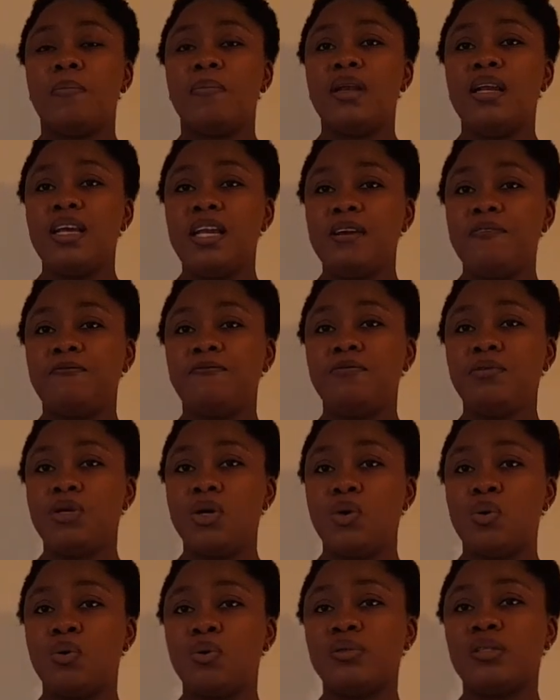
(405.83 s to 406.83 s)
Lymph
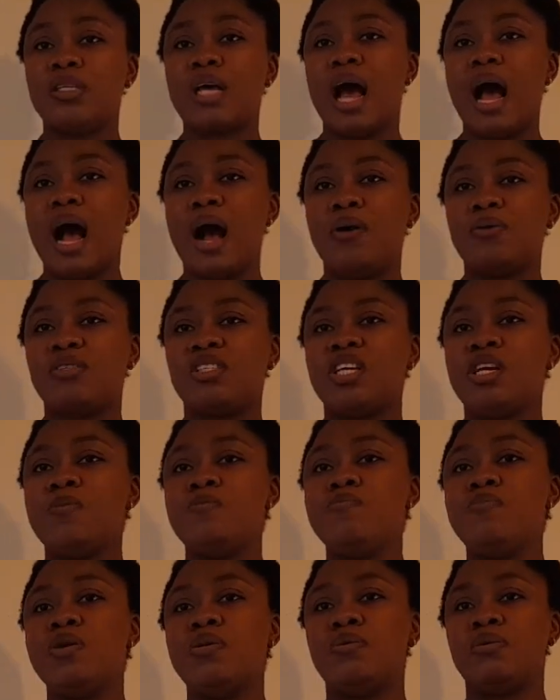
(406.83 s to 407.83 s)
nodes house
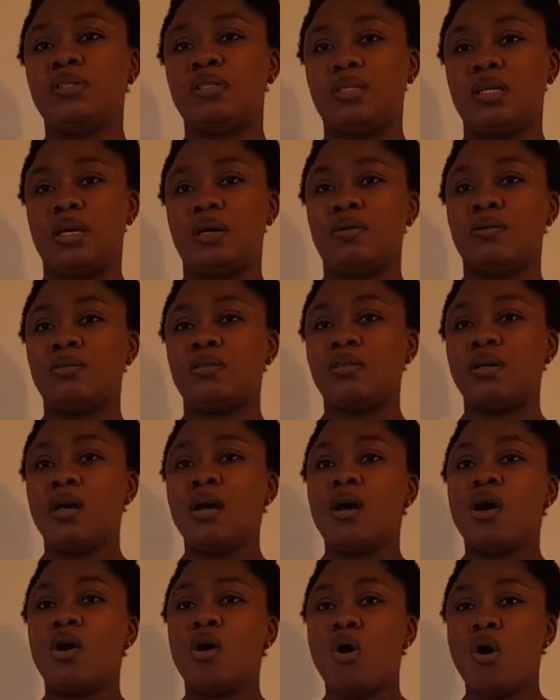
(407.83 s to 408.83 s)
immune cells
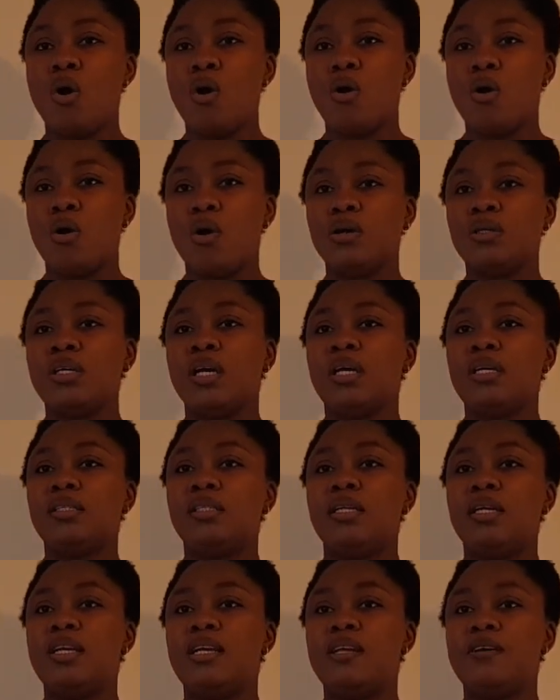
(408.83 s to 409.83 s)
called
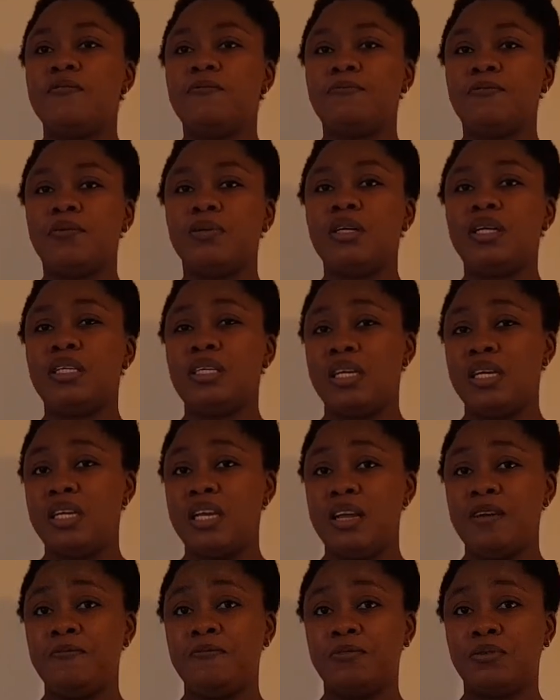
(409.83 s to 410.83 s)
the
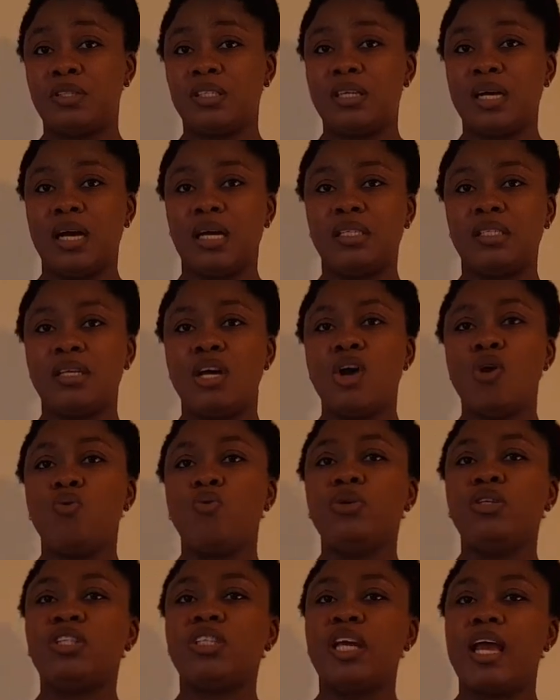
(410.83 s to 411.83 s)
lymphocytes,
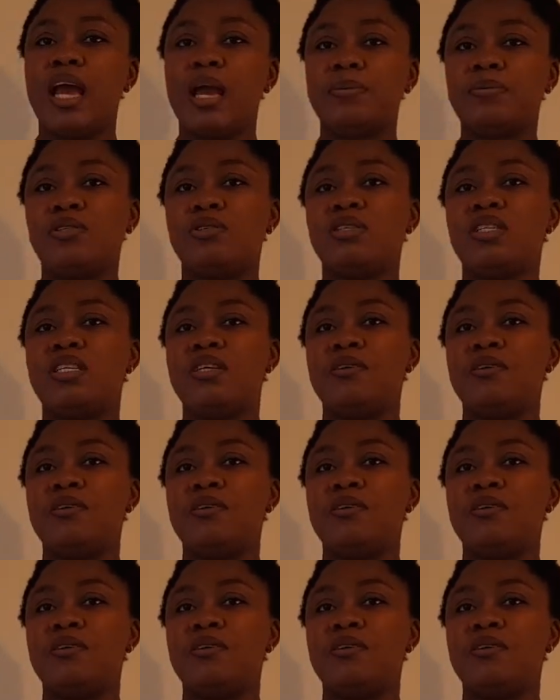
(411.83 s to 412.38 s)
which helps to